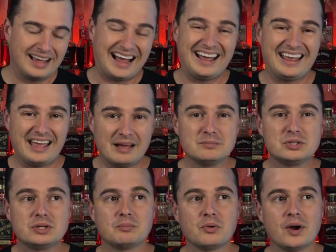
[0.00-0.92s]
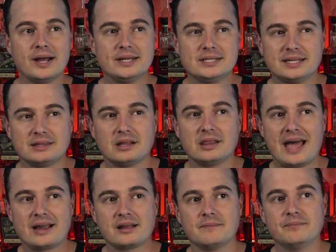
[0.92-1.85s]
I am surprised at the
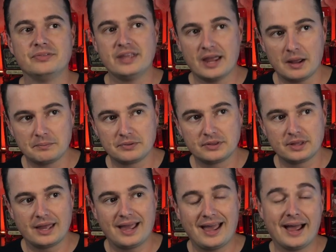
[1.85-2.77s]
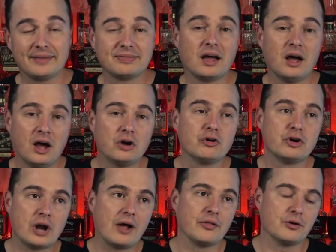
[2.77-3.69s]
lack of depth at the
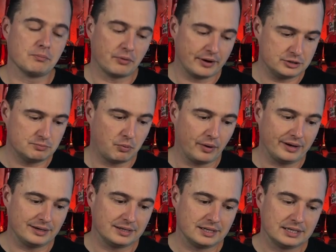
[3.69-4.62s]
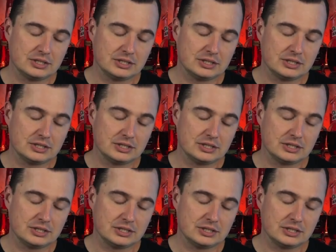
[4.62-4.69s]
$100 price point.